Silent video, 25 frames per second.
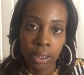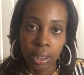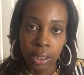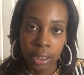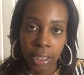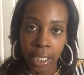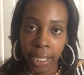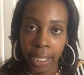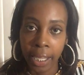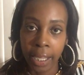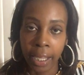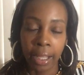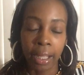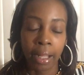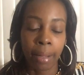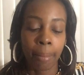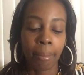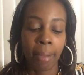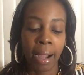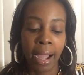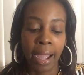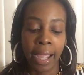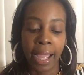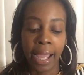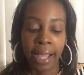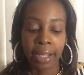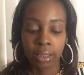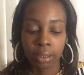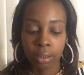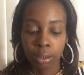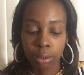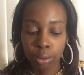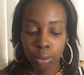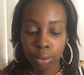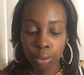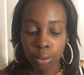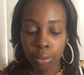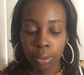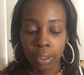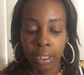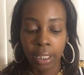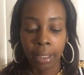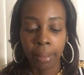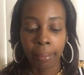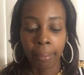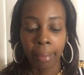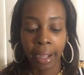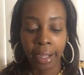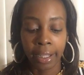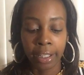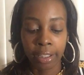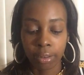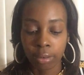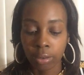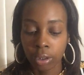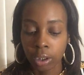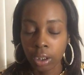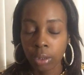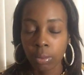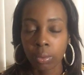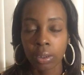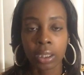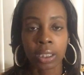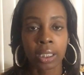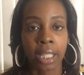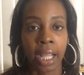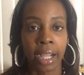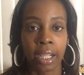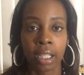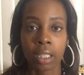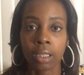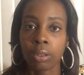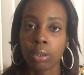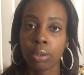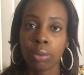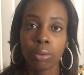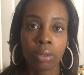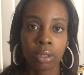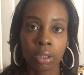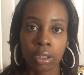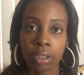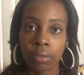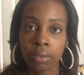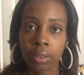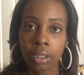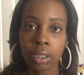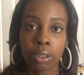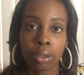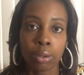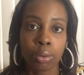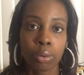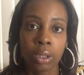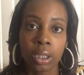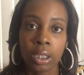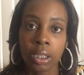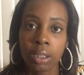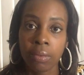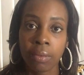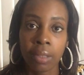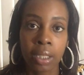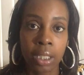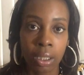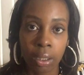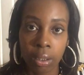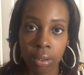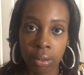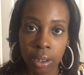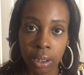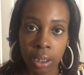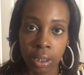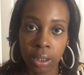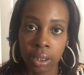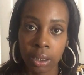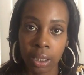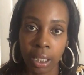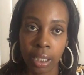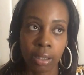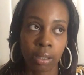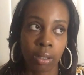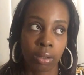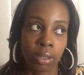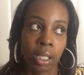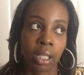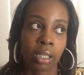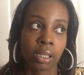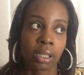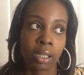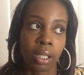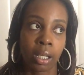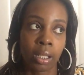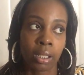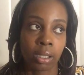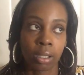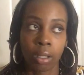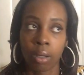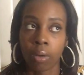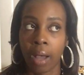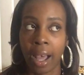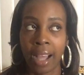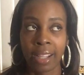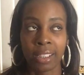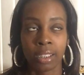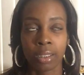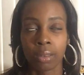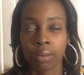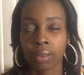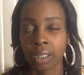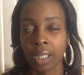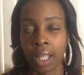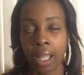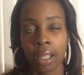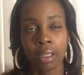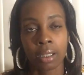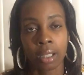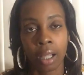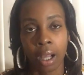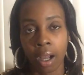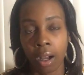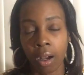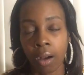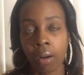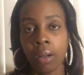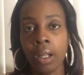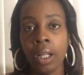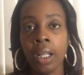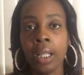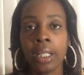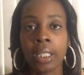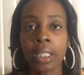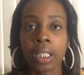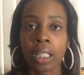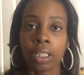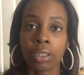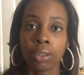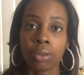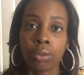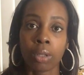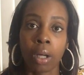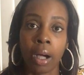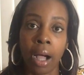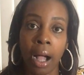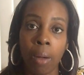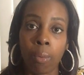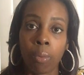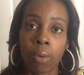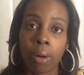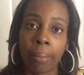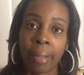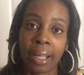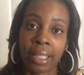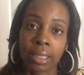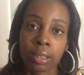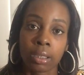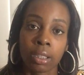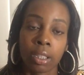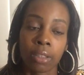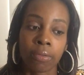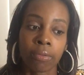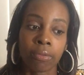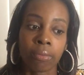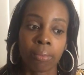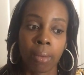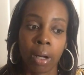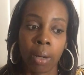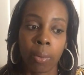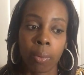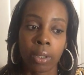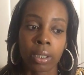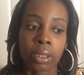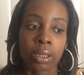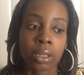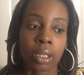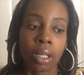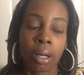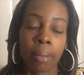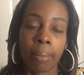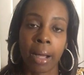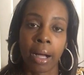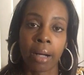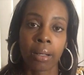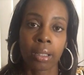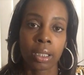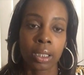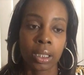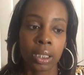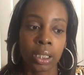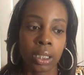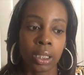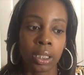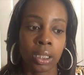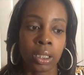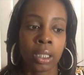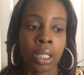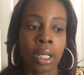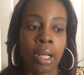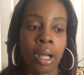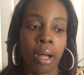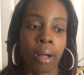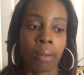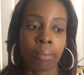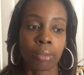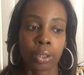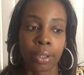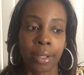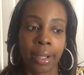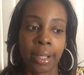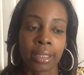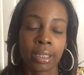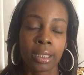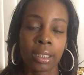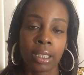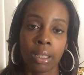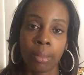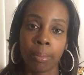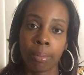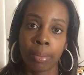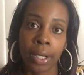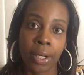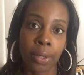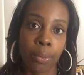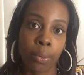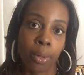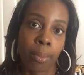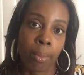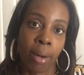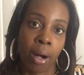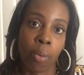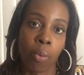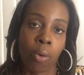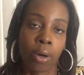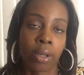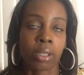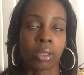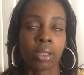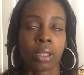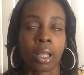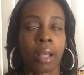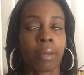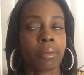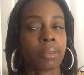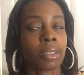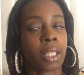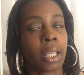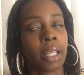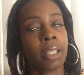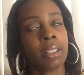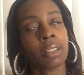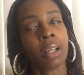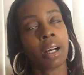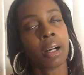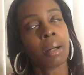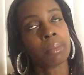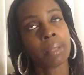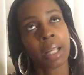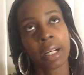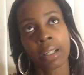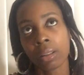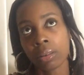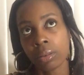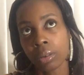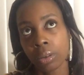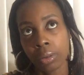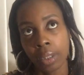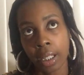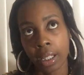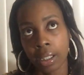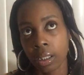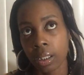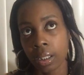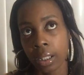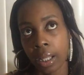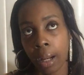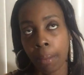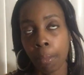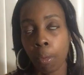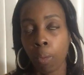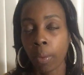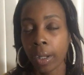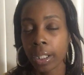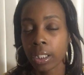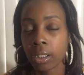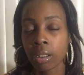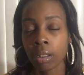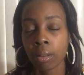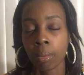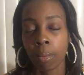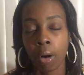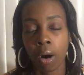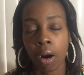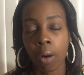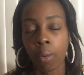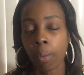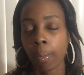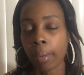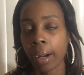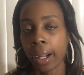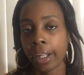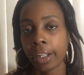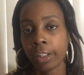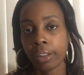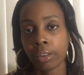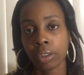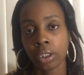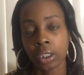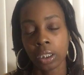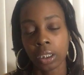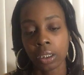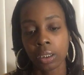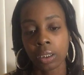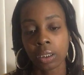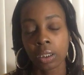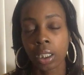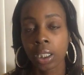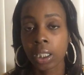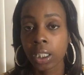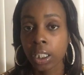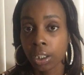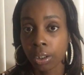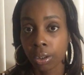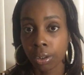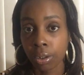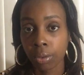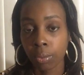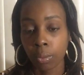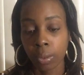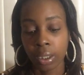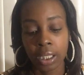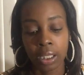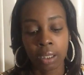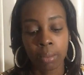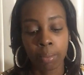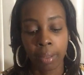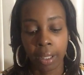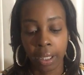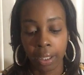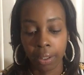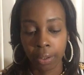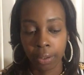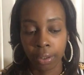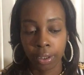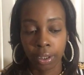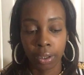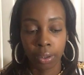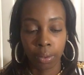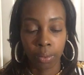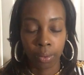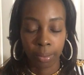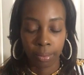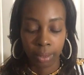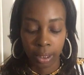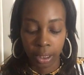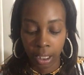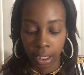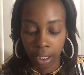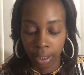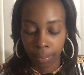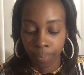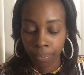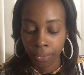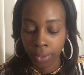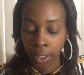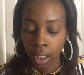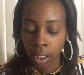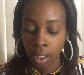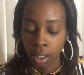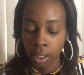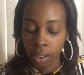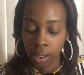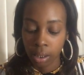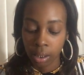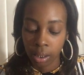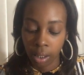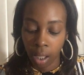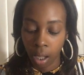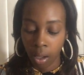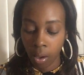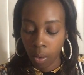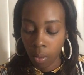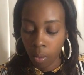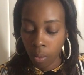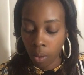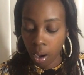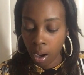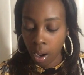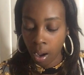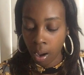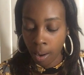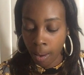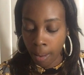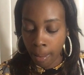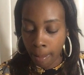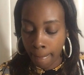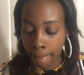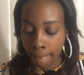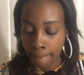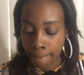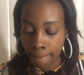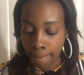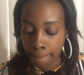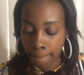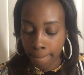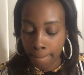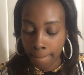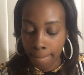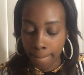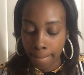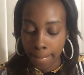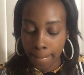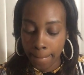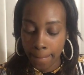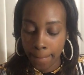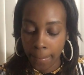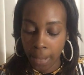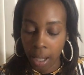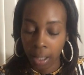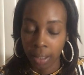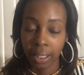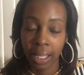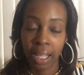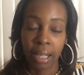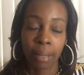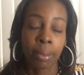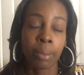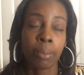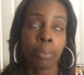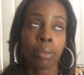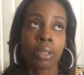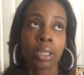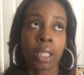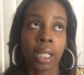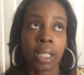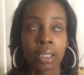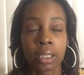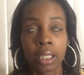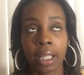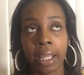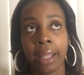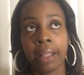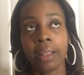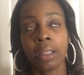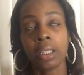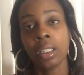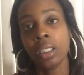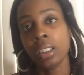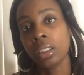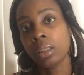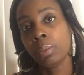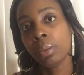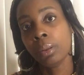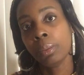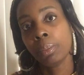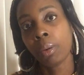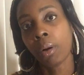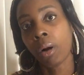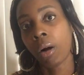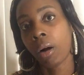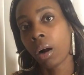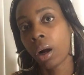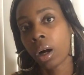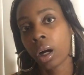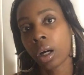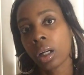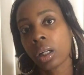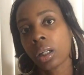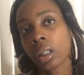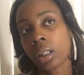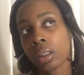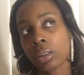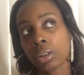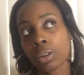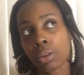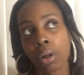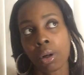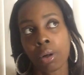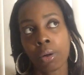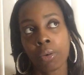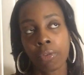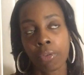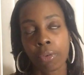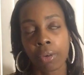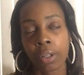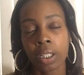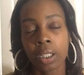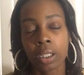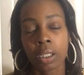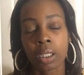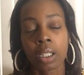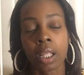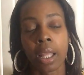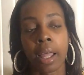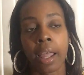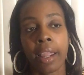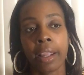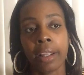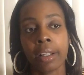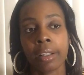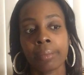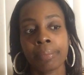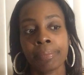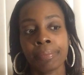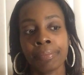that my attitude and my energy was not conducive to do these videos yesterday. So I just was like, no, because, you know, I want my work to come out clean. I'm trying to get better with my work. So I was like, no, I'm not going to do that today. I'm going to wait till tomorrow when my energy is cleaner, when it's better. You know what I'm saying? So, a lot of people think that these people are control freaks. Like,